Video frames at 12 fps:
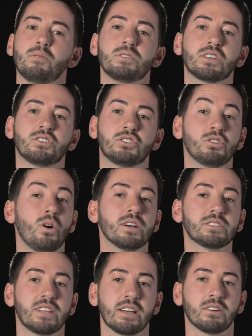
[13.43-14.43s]
It was
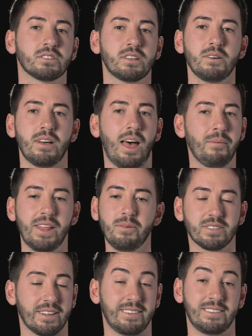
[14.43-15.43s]
exhausting because I mean that
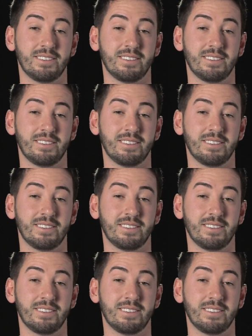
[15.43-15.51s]
was a